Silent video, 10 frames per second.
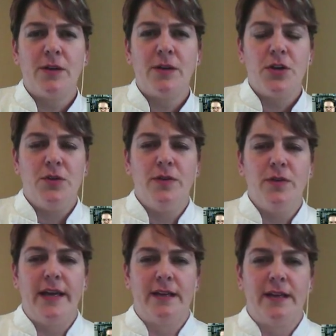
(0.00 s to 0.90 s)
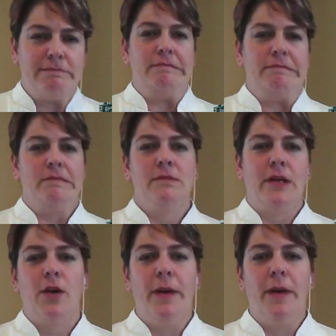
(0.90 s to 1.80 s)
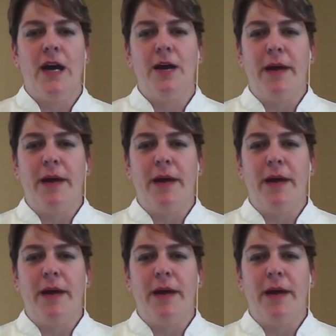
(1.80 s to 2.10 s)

Like, were you like, oh my God,